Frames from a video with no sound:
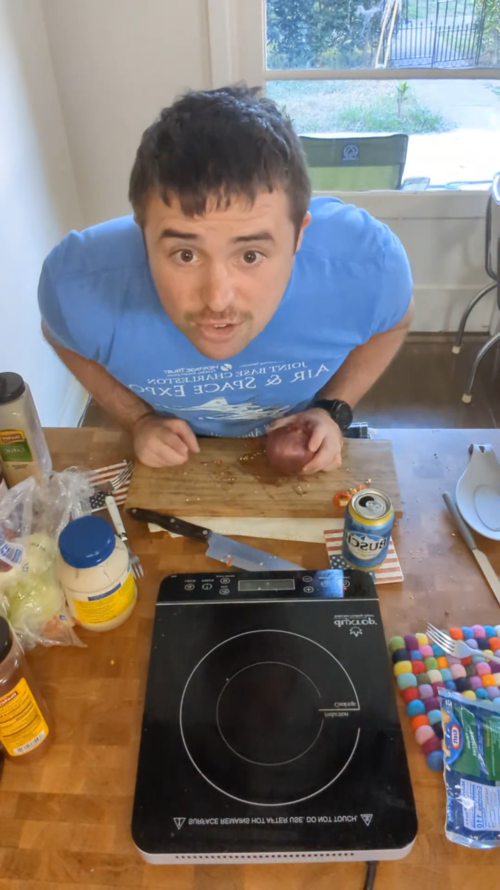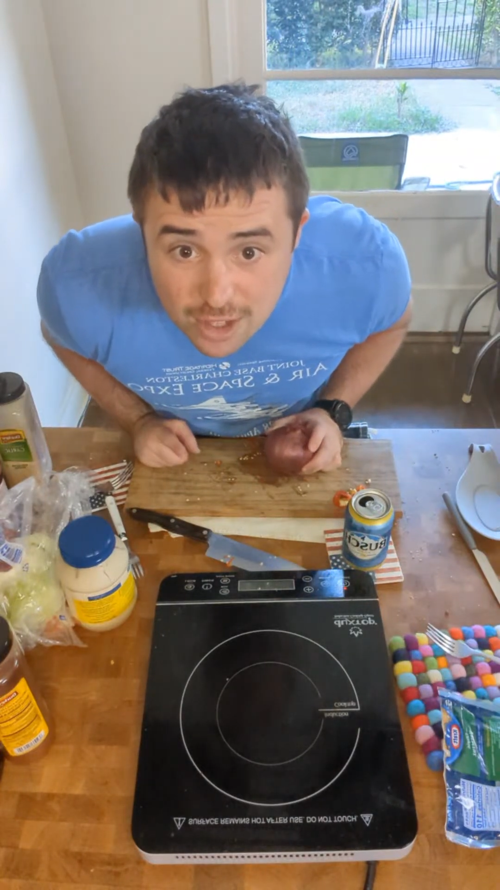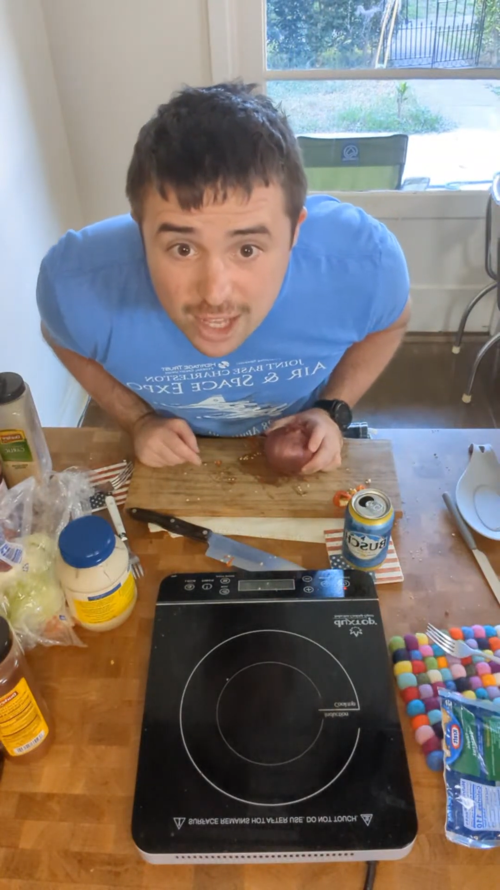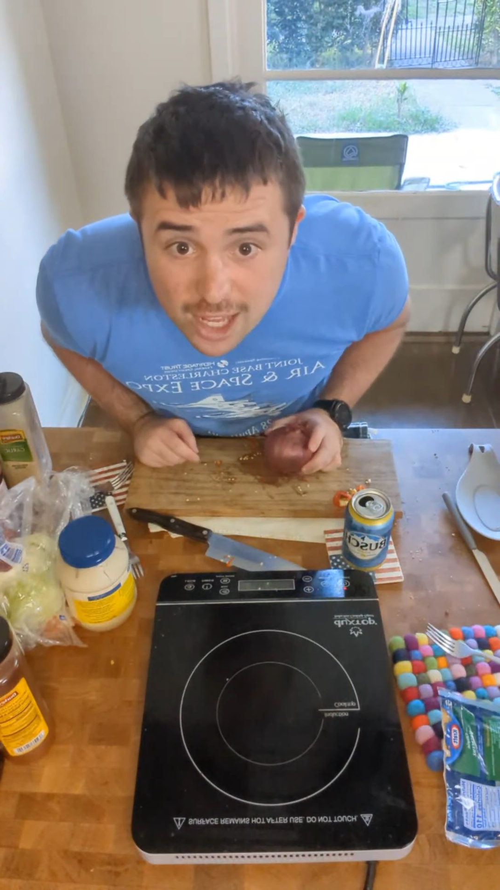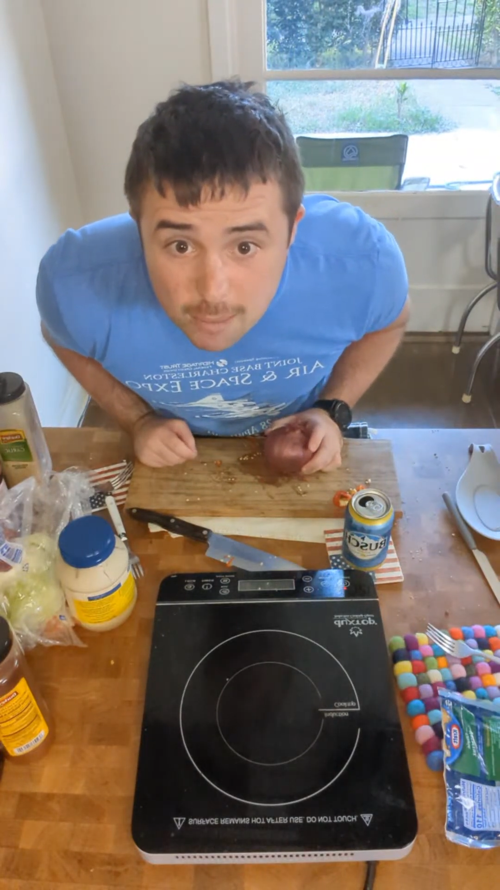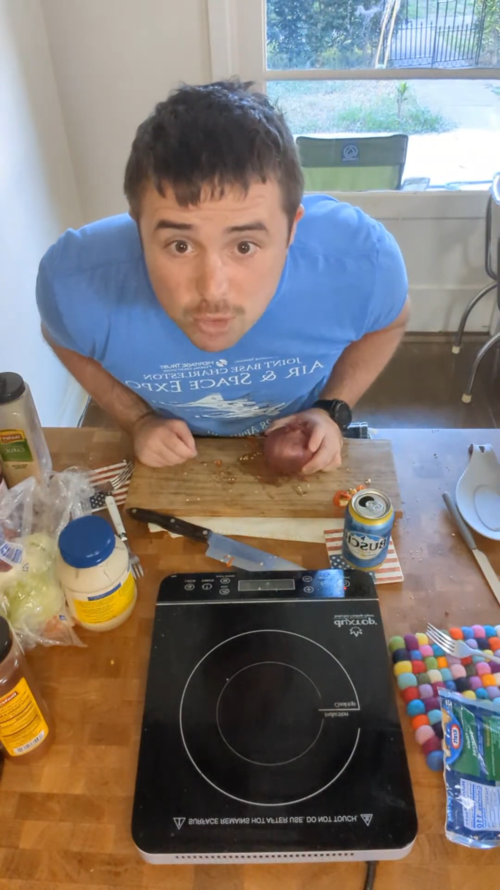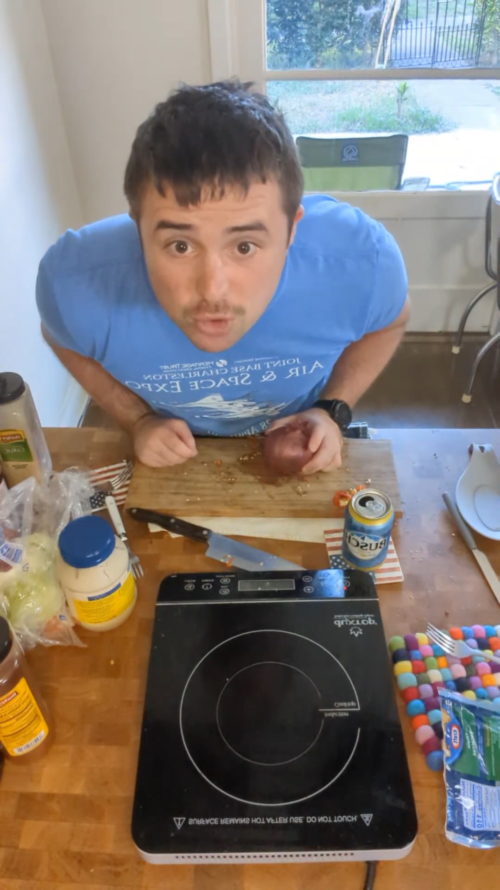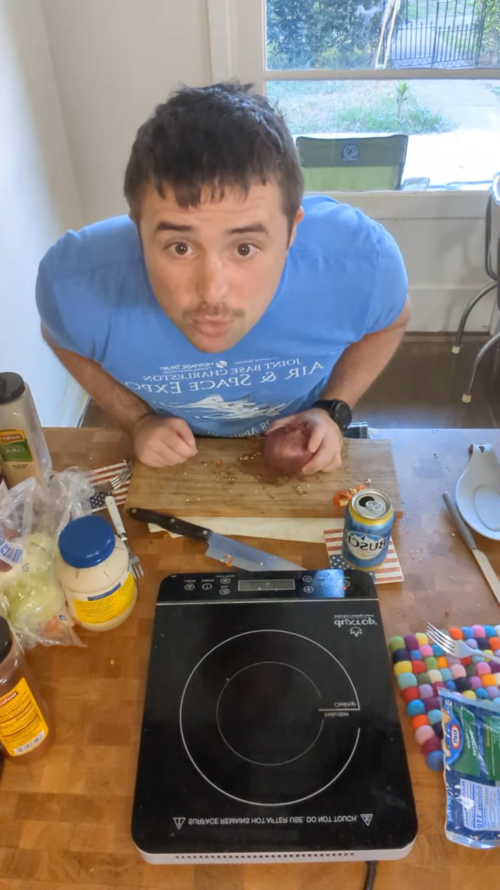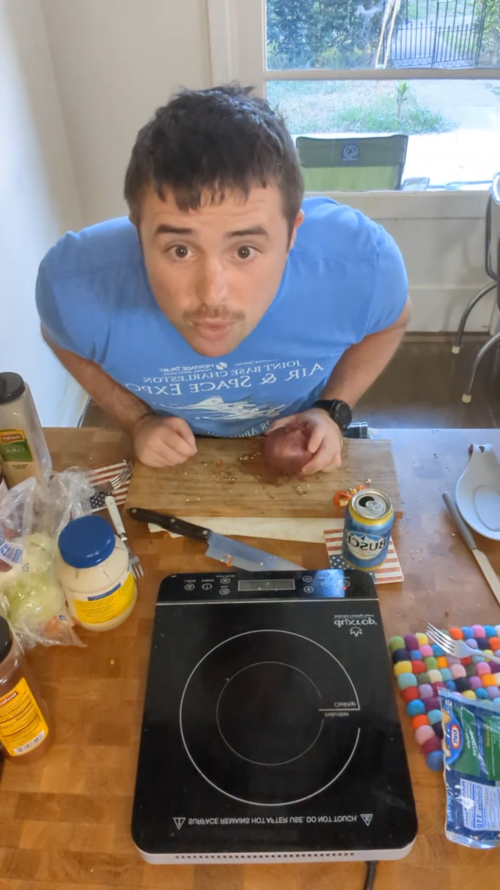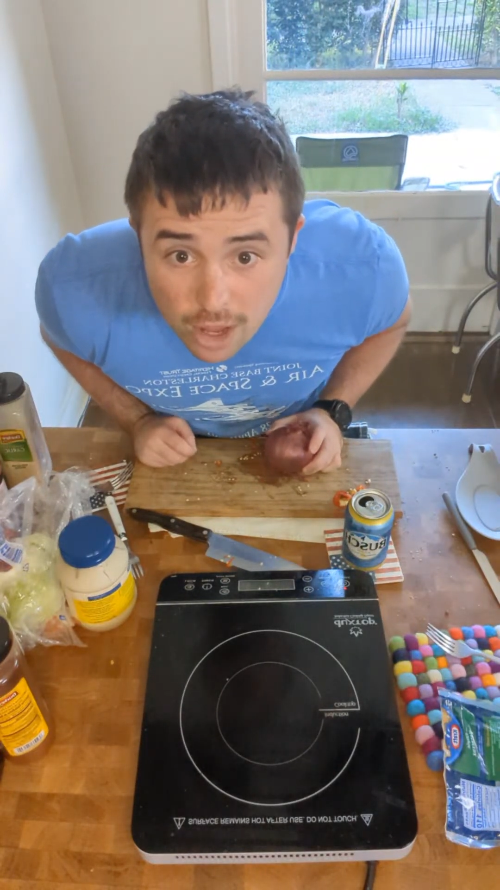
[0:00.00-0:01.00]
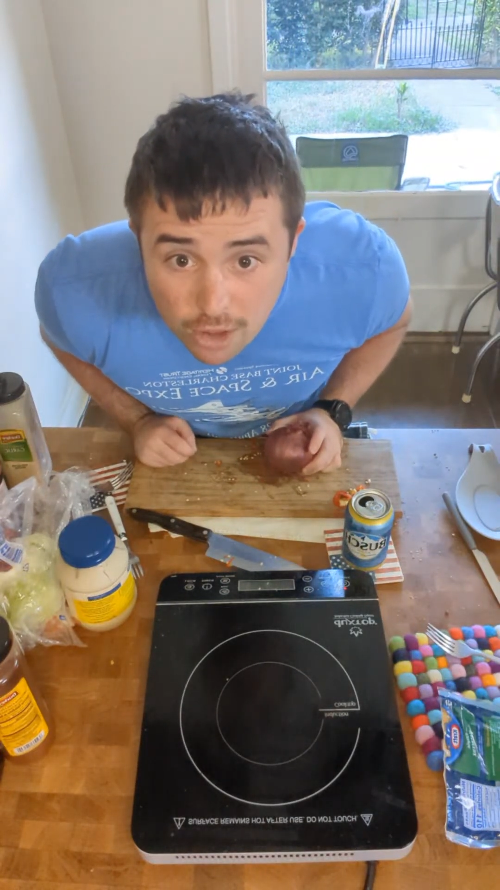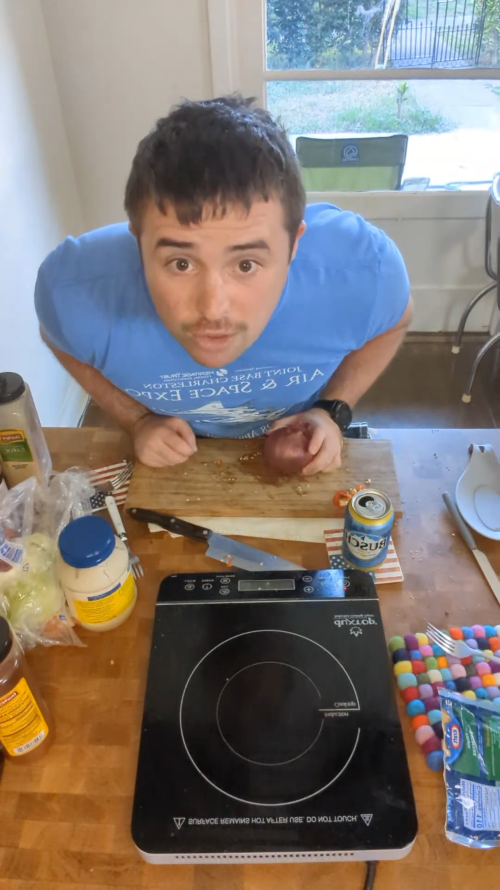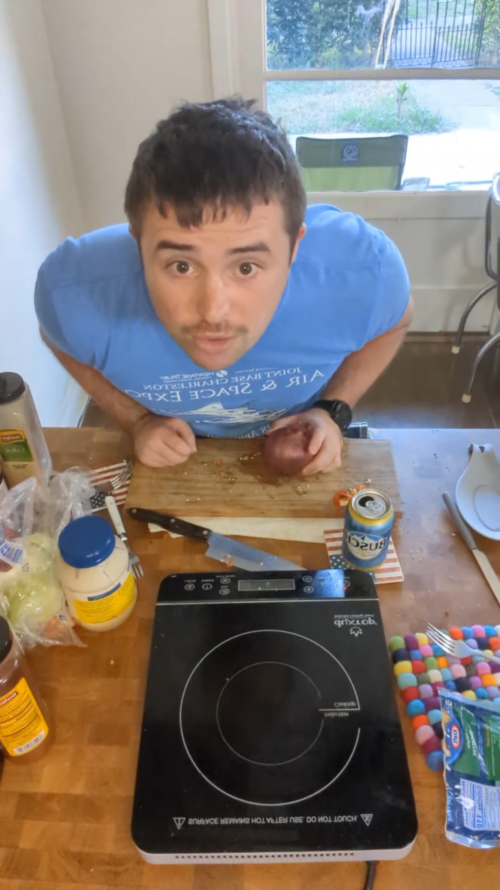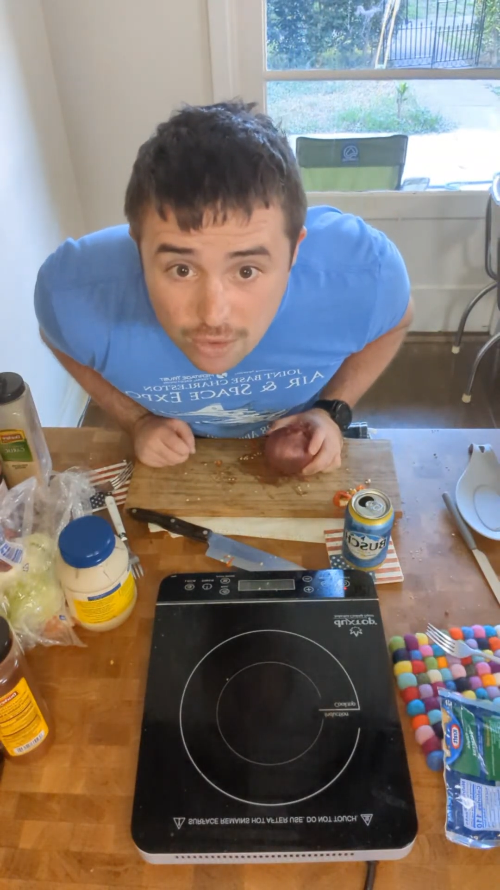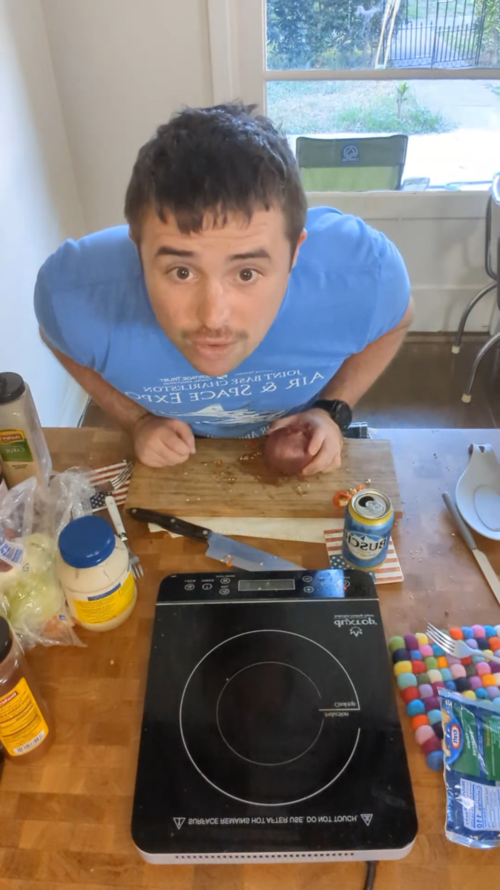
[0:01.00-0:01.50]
I'm doing well.